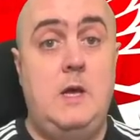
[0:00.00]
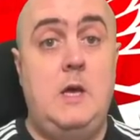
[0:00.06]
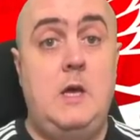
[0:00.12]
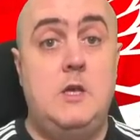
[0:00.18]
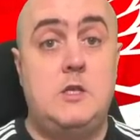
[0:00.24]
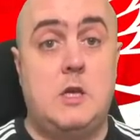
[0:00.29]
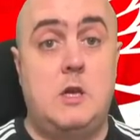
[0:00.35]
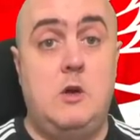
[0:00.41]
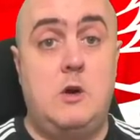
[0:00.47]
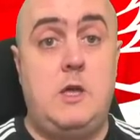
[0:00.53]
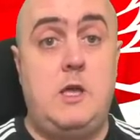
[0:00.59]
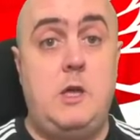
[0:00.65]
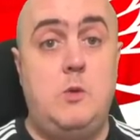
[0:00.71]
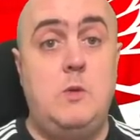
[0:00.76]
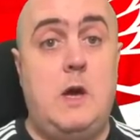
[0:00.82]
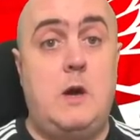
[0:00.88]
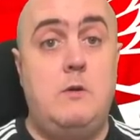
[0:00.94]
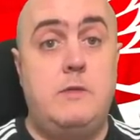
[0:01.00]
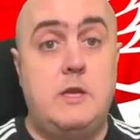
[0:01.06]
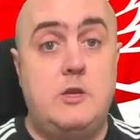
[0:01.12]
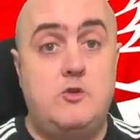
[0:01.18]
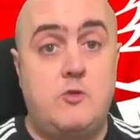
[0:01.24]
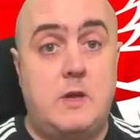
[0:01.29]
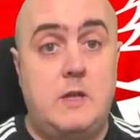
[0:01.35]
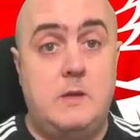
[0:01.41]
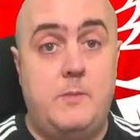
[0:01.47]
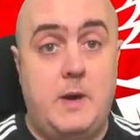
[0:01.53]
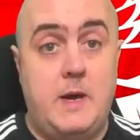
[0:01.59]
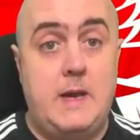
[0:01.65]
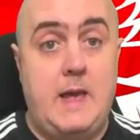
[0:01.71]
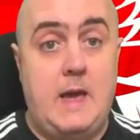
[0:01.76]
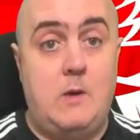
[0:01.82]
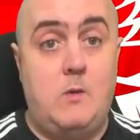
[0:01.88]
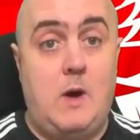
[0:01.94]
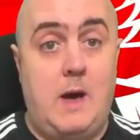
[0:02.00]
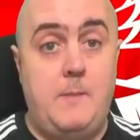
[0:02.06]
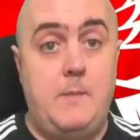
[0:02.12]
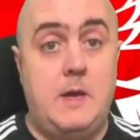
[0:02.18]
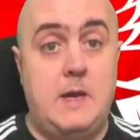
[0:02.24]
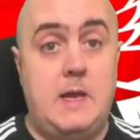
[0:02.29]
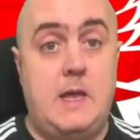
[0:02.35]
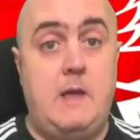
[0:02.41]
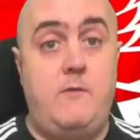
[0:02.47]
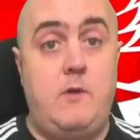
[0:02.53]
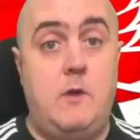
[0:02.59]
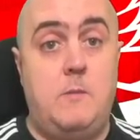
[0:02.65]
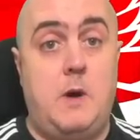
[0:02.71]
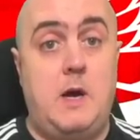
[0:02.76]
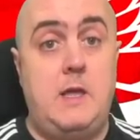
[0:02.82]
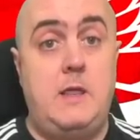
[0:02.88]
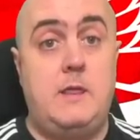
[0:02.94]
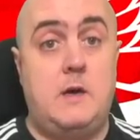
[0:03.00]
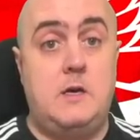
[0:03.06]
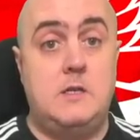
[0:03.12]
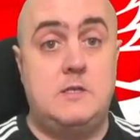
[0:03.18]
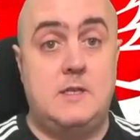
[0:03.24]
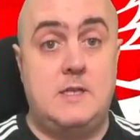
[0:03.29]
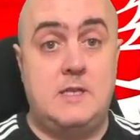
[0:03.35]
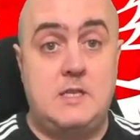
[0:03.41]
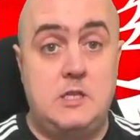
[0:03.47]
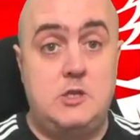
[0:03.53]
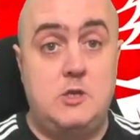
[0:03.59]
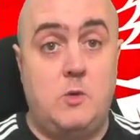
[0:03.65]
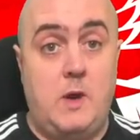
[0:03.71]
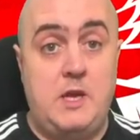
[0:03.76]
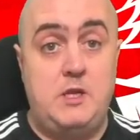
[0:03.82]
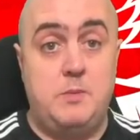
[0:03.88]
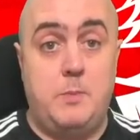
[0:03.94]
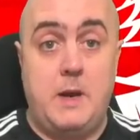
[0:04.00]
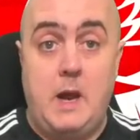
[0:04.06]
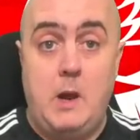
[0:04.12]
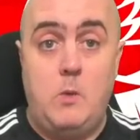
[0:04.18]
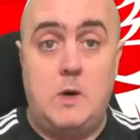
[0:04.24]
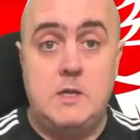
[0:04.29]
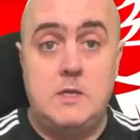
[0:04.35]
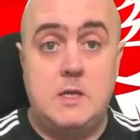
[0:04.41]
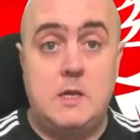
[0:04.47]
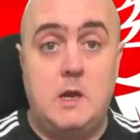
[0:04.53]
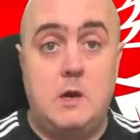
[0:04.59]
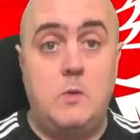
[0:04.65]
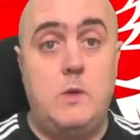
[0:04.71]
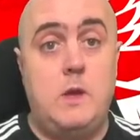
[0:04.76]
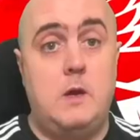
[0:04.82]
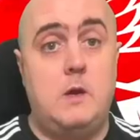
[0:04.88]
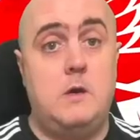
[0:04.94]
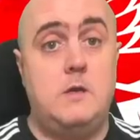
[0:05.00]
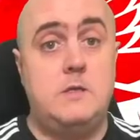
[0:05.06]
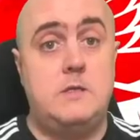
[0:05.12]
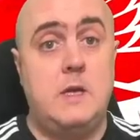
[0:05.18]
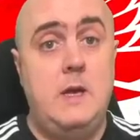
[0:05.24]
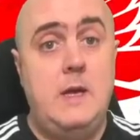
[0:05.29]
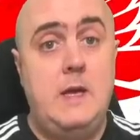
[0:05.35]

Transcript: So, look, you know the drill by now. I'm going to give you my thoughts on the situation, but I want to know yours.